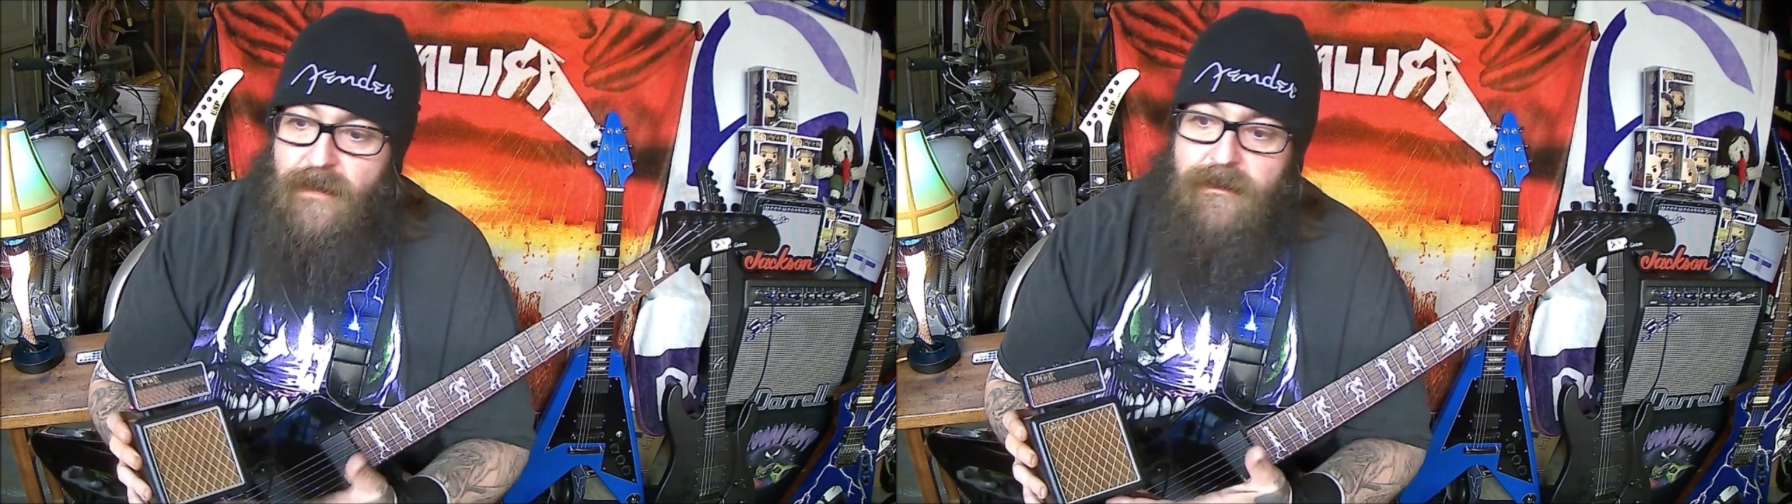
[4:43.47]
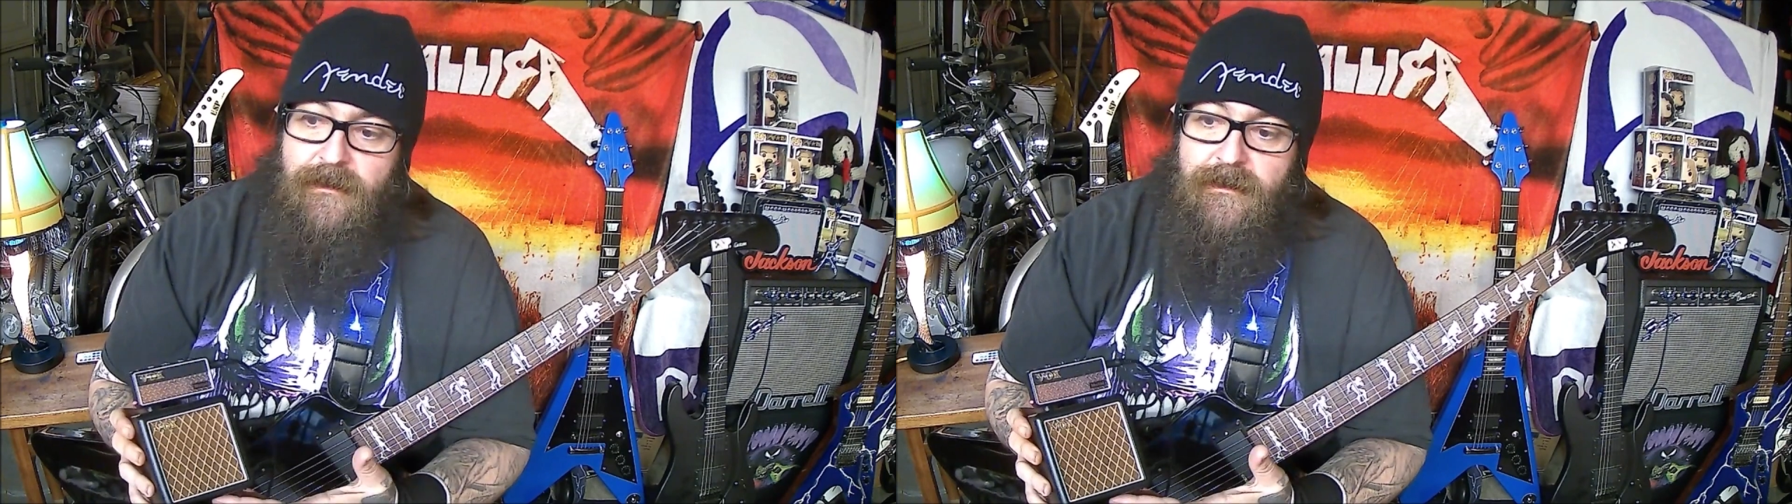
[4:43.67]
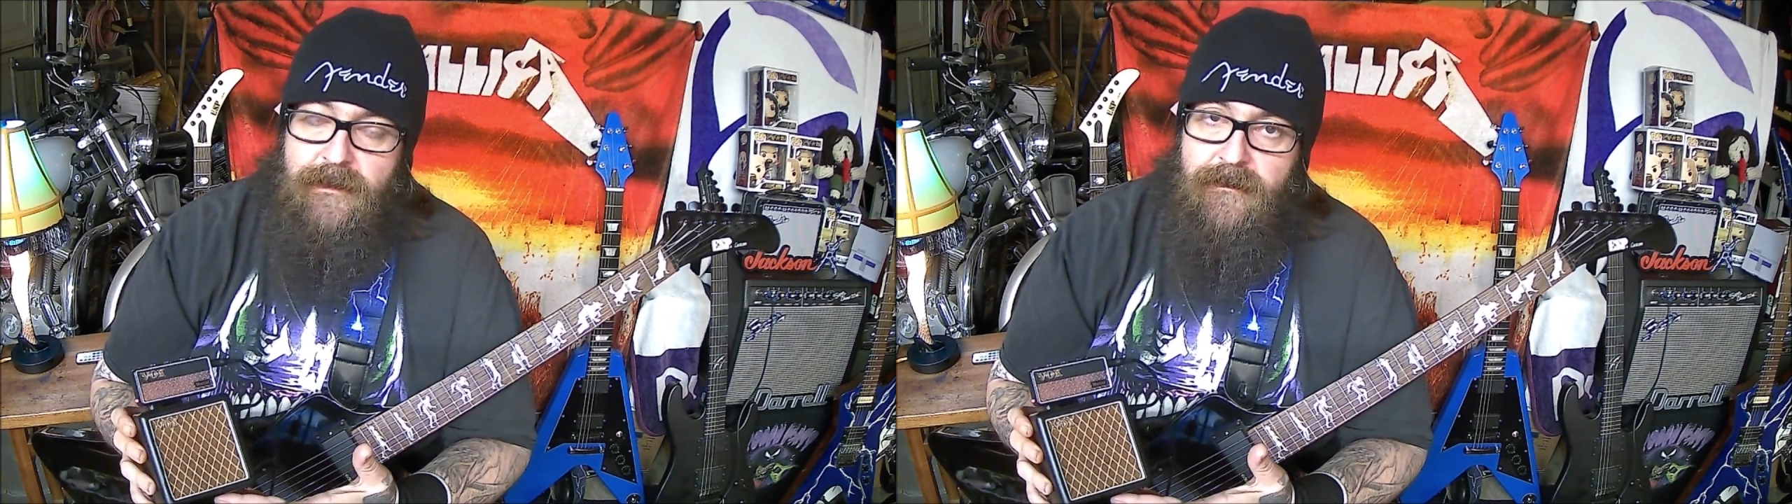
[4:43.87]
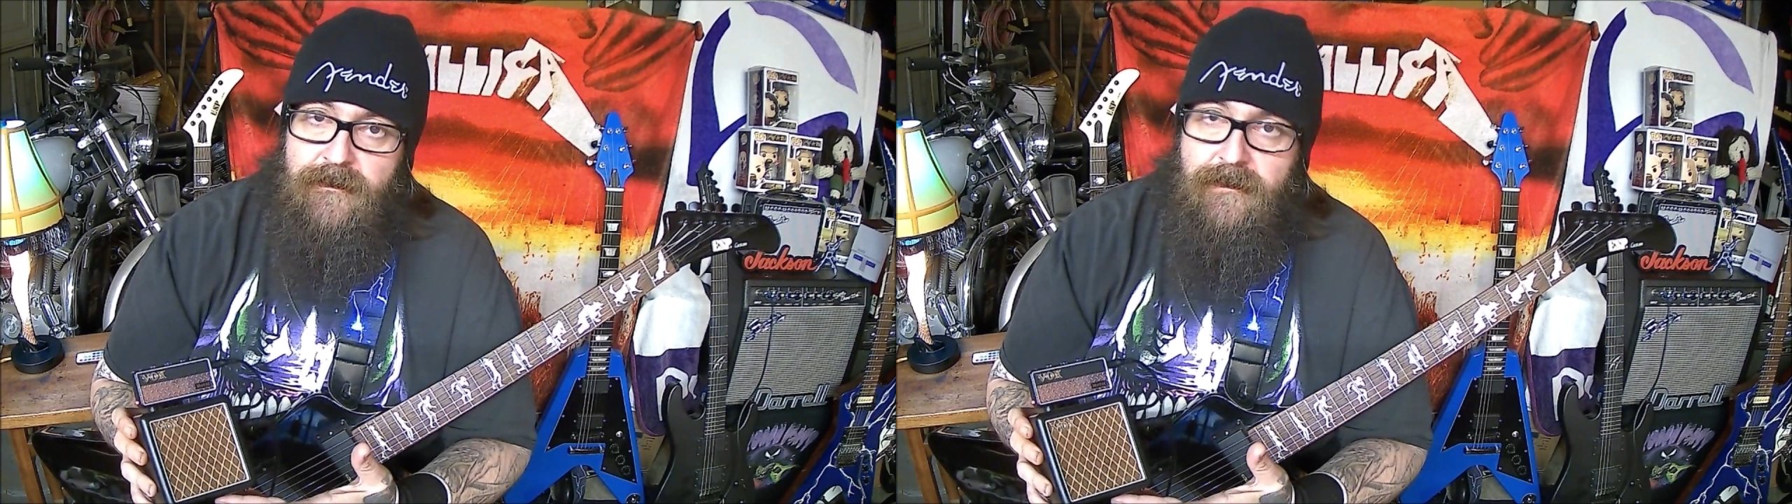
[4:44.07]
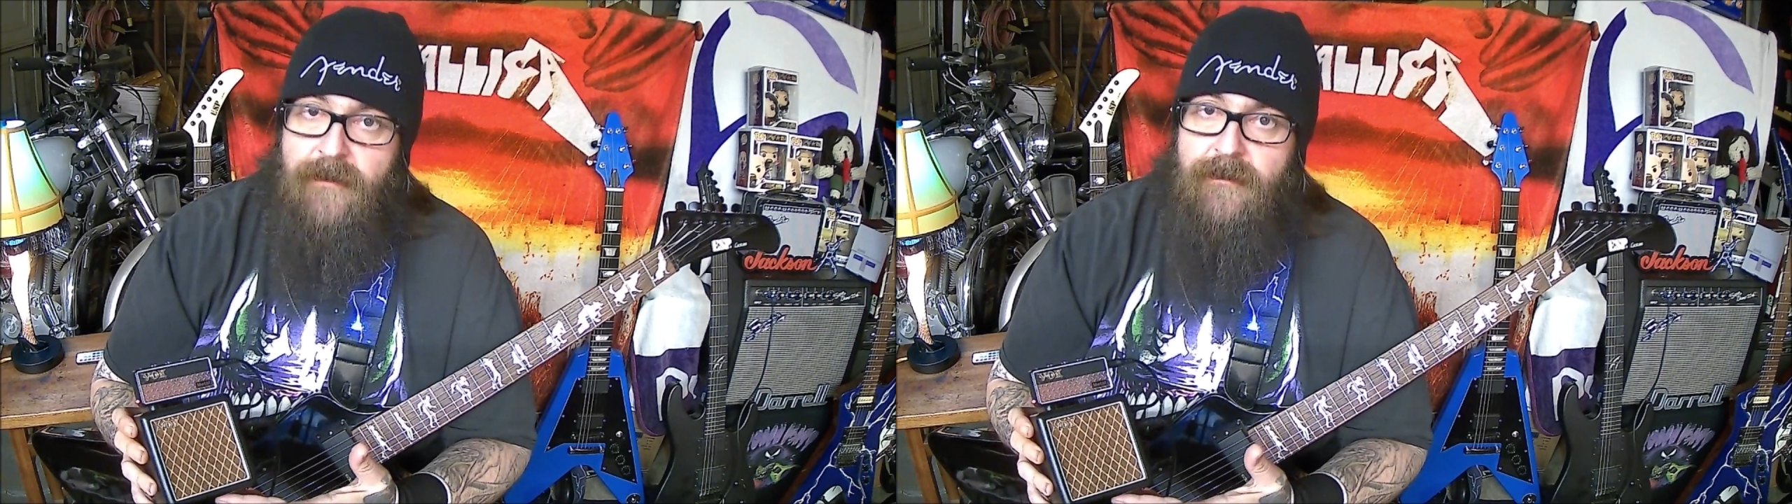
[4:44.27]
a clean
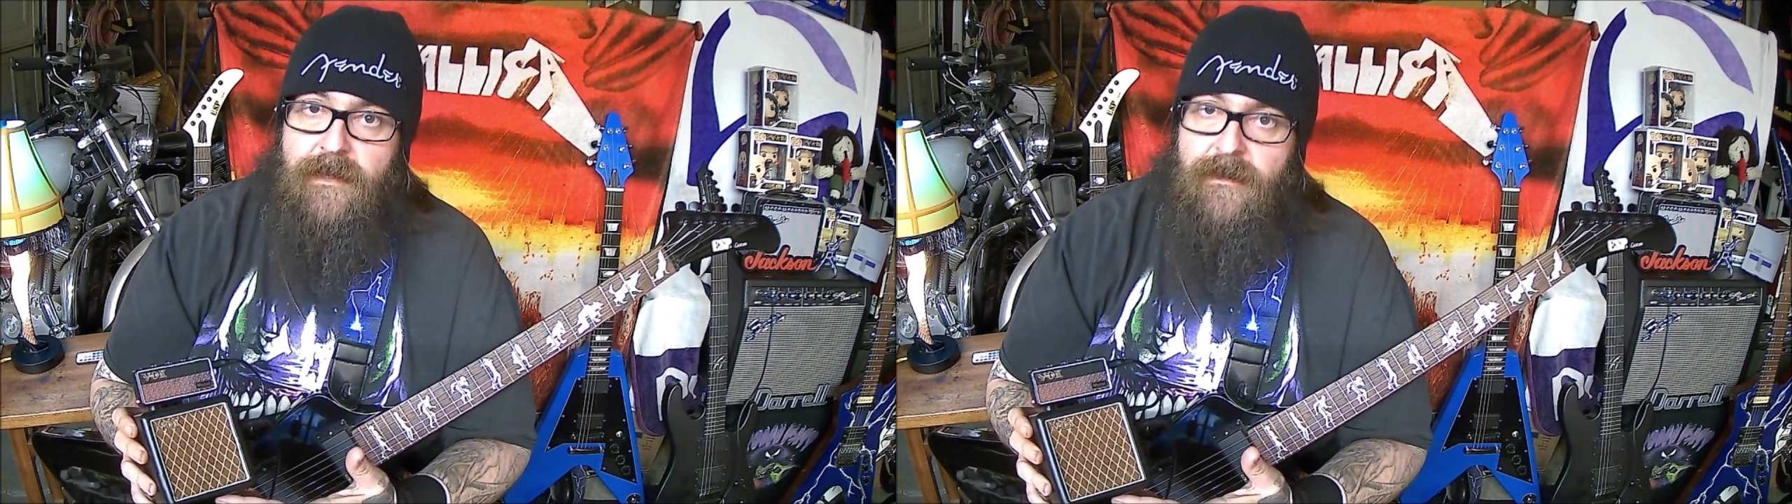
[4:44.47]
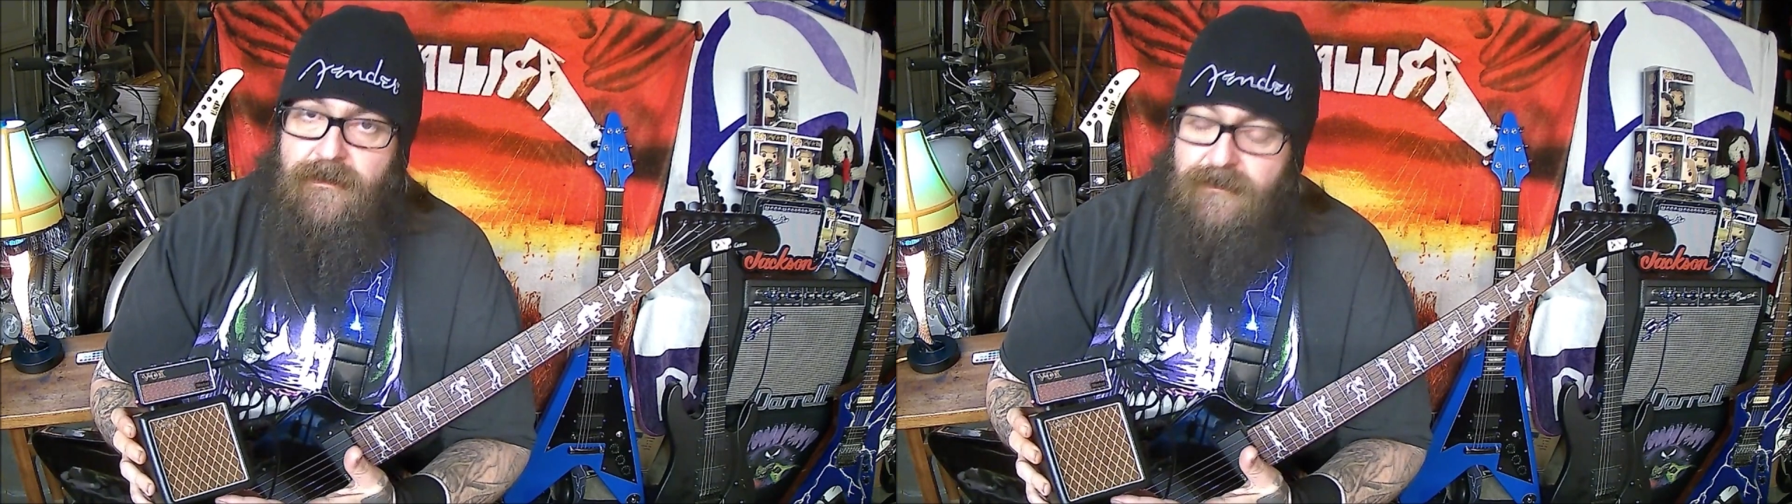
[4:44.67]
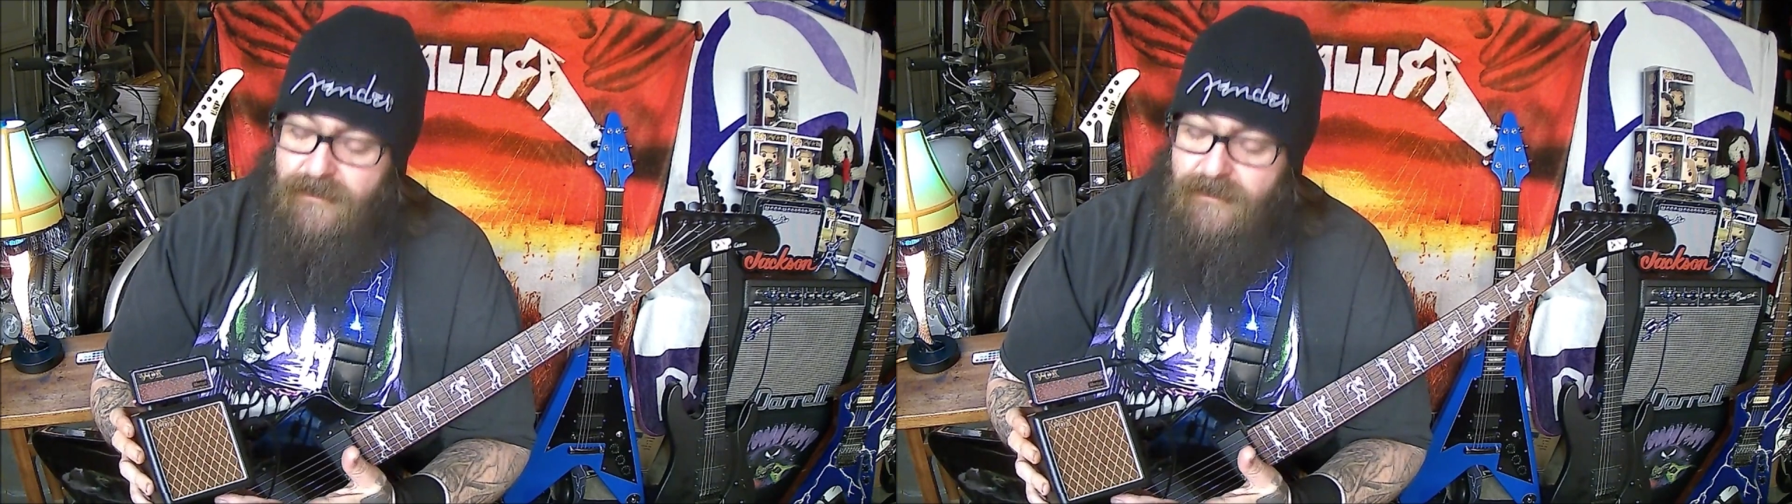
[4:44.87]
sound out of this